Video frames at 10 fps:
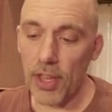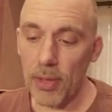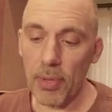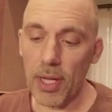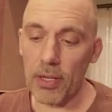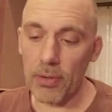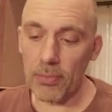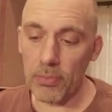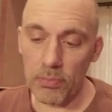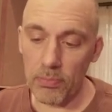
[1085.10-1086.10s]
that, but
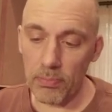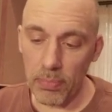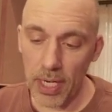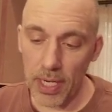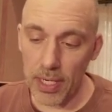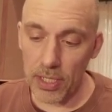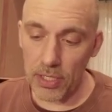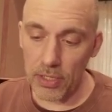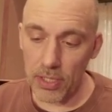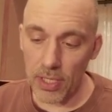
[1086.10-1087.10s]
by
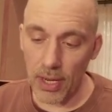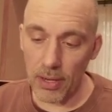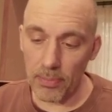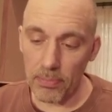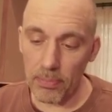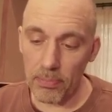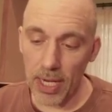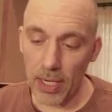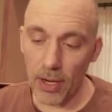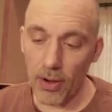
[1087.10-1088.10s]

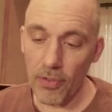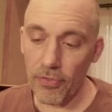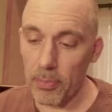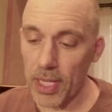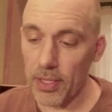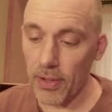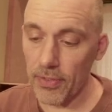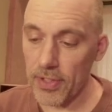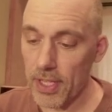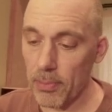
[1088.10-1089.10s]
backing off a bit of
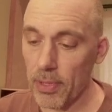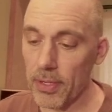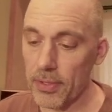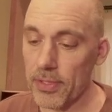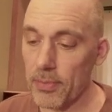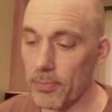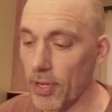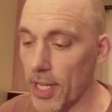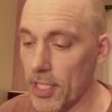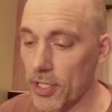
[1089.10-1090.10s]
the Sibilance
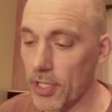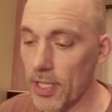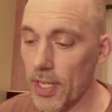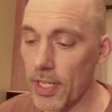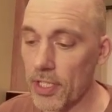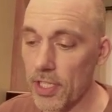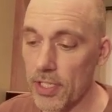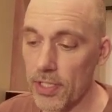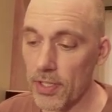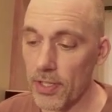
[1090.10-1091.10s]
Protection and
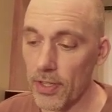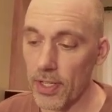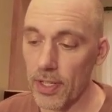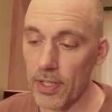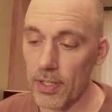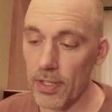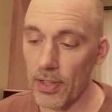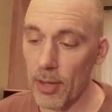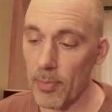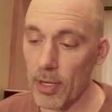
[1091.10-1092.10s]
adjust the
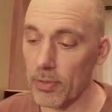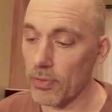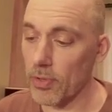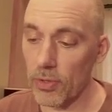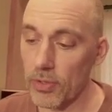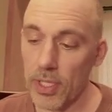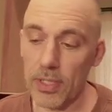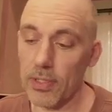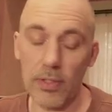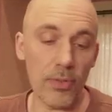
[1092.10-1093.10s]
amount controls
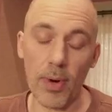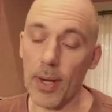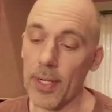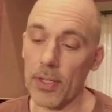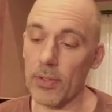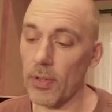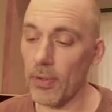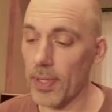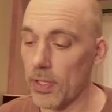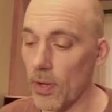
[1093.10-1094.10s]
and driver
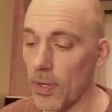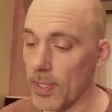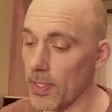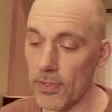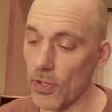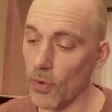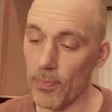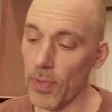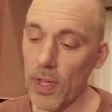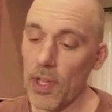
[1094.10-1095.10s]
control and so on. And so
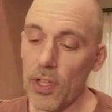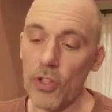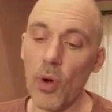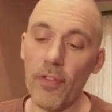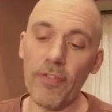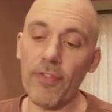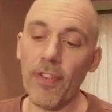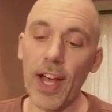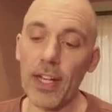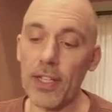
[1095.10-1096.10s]
you often
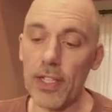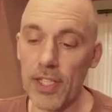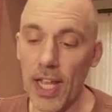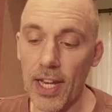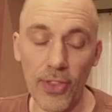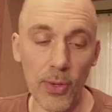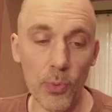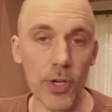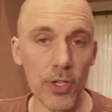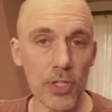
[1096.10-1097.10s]
find a setting that
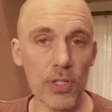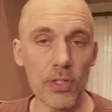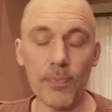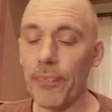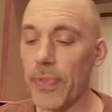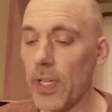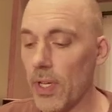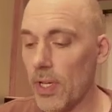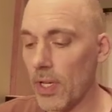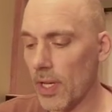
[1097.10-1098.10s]
works.
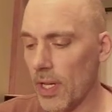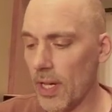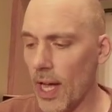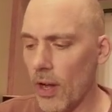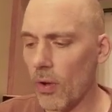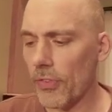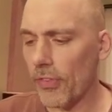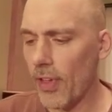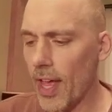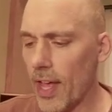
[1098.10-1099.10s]
I
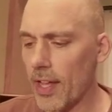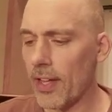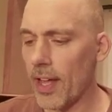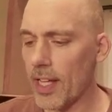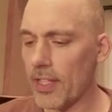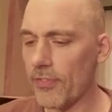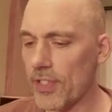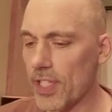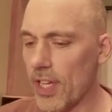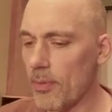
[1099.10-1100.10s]
also have
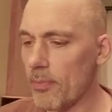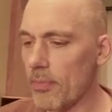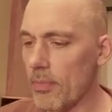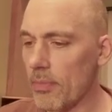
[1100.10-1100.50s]
some